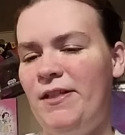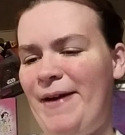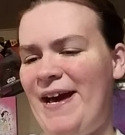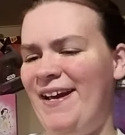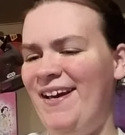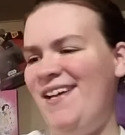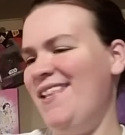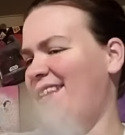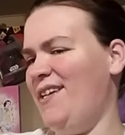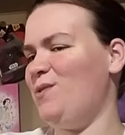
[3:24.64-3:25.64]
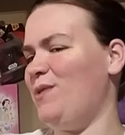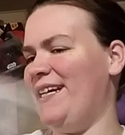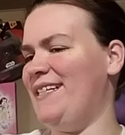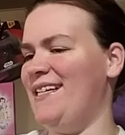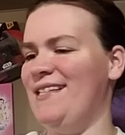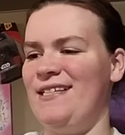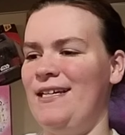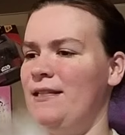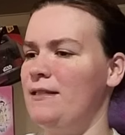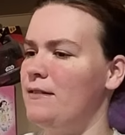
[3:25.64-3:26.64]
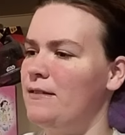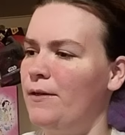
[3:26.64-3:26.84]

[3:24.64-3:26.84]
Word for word: on the back. These were like 10 cents,